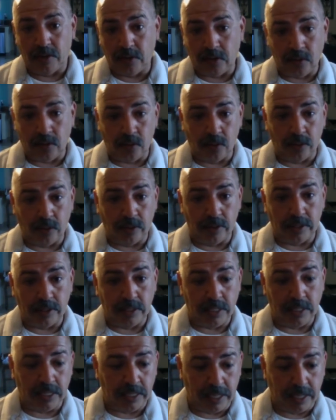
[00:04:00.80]

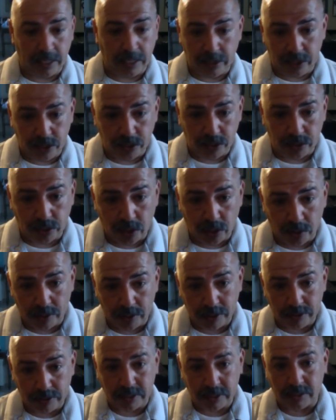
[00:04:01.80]
and then you
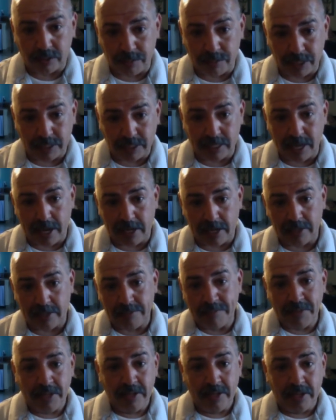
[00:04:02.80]
go and you submit
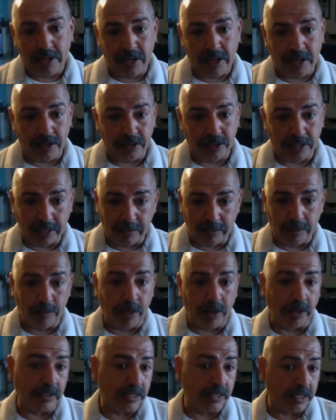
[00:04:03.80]
that. You give
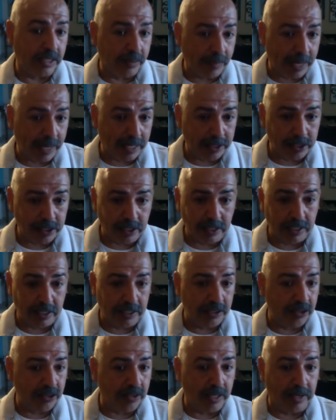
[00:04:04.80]
them all the
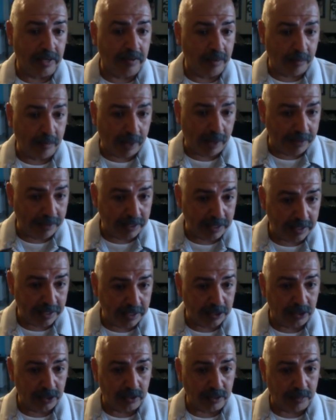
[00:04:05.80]
dimensions, you give them
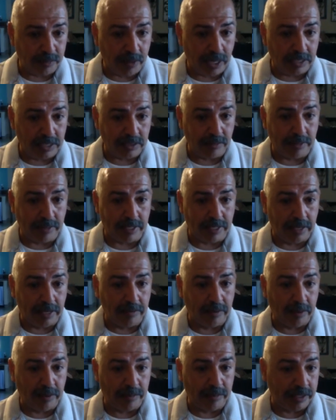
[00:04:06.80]
everything that you could possibly
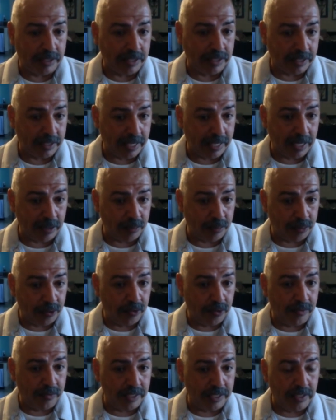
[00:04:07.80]
give them, and then they
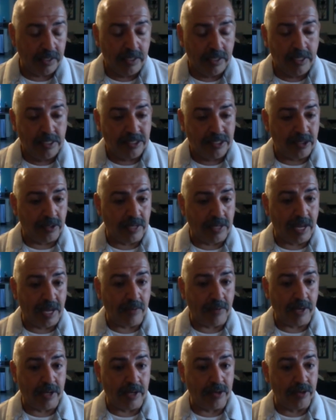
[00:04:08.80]
approve it. So
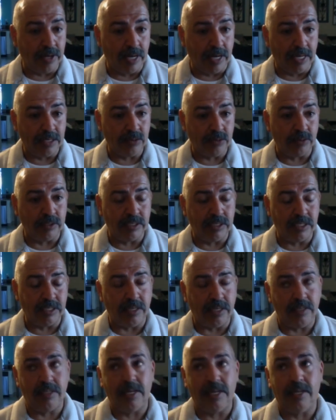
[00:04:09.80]
that way you guys will
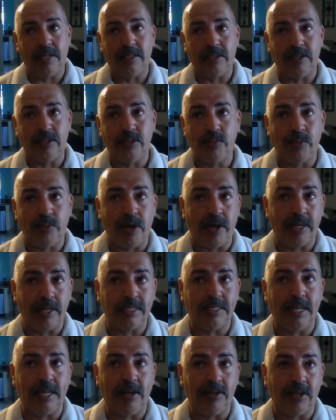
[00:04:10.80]
see that there's
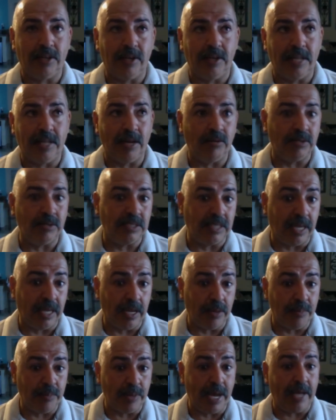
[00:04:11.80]
products out there that will
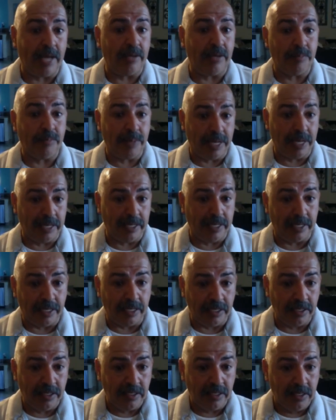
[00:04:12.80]
say patent
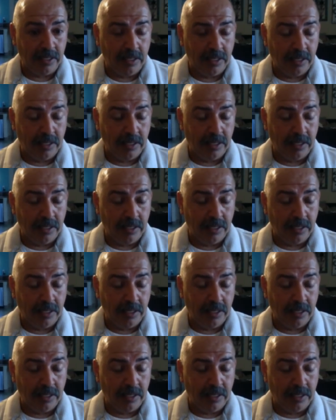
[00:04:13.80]
pending.